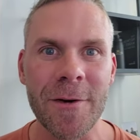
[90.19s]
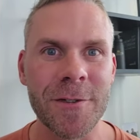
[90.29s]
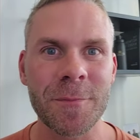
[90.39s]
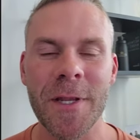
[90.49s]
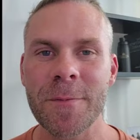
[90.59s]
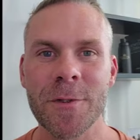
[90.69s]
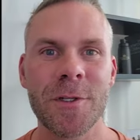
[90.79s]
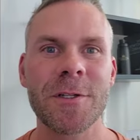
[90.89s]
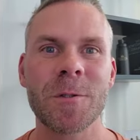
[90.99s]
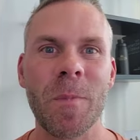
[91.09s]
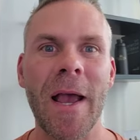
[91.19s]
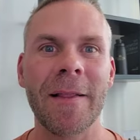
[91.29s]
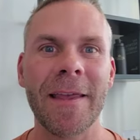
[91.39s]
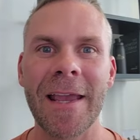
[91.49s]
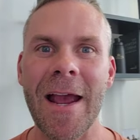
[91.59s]
Or sometimes they're just
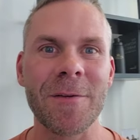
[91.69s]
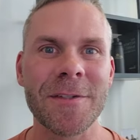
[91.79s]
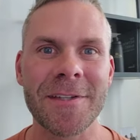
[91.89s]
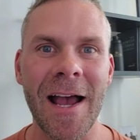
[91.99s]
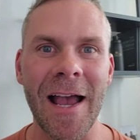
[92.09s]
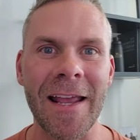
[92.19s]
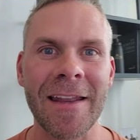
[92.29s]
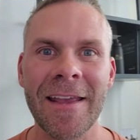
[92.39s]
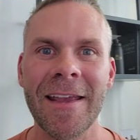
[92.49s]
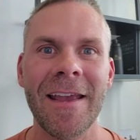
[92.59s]
smiling outside,